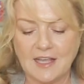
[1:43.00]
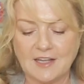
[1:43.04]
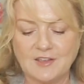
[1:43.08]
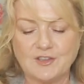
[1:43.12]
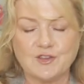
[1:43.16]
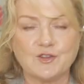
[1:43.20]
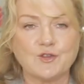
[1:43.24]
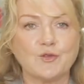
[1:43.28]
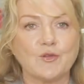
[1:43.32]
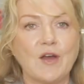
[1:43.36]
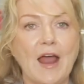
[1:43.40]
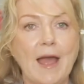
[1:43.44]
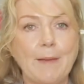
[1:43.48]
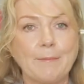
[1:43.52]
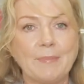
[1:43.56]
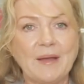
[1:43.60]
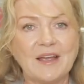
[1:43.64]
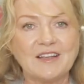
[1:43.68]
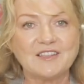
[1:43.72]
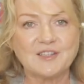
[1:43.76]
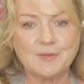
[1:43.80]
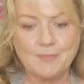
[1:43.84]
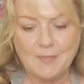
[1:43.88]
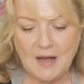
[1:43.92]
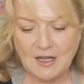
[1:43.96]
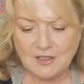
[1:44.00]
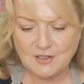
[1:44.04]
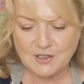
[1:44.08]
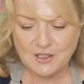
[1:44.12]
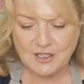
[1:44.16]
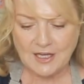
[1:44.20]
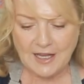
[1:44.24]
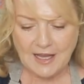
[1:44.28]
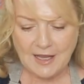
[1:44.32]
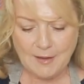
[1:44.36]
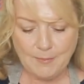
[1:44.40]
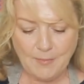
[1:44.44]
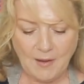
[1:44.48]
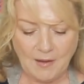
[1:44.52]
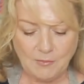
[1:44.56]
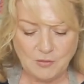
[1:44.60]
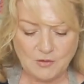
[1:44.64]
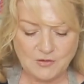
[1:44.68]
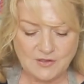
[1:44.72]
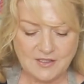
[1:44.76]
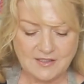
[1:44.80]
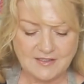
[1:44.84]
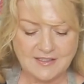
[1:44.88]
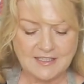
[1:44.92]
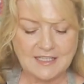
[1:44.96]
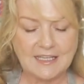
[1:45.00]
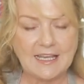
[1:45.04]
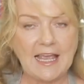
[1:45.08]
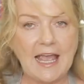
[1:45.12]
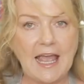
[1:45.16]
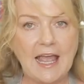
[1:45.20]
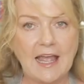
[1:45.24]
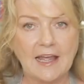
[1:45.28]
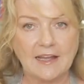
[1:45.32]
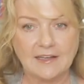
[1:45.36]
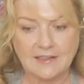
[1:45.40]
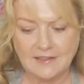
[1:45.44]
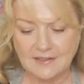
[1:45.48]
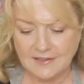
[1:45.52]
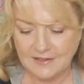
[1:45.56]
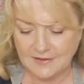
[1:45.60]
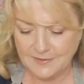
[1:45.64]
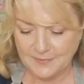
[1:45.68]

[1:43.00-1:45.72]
and trap as much air bubbles as you can.